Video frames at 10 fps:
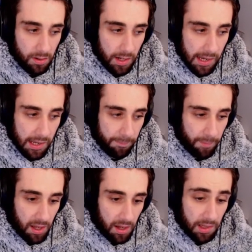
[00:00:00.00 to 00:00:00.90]

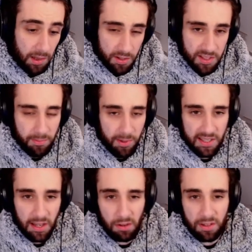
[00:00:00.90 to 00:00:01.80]
A lot to break
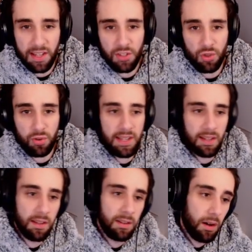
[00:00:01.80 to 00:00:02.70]
down in that
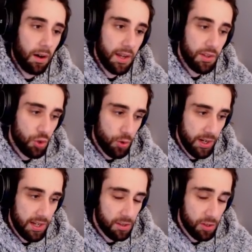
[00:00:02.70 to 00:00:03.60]
trailer. I
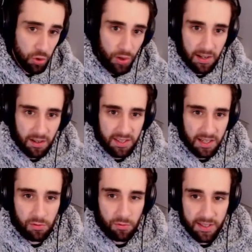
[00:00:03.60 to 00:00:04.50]
enjoyed the trailer. I think
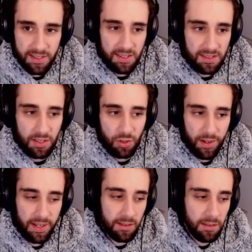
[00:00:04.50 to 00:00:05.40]
it was a fantastic
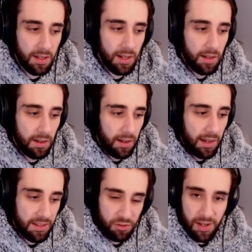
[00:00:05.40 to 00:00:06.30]
trailer.
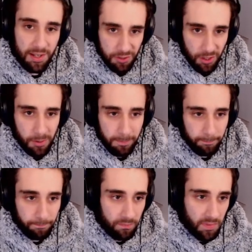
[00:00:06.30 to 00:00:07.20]
As trailers go.
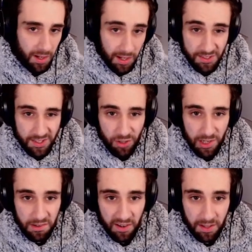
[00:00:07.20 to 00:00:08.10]
Can I say
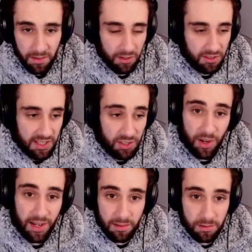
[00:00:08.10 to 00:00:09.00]
trailer again? I'm going to say
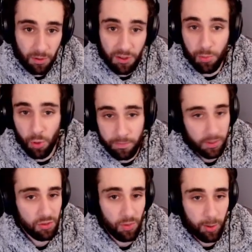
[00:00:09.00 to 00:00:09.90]
trailer once more,
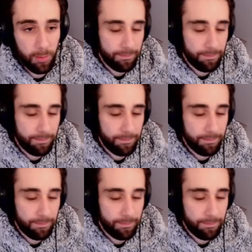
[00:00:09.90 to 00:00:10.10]
because why not?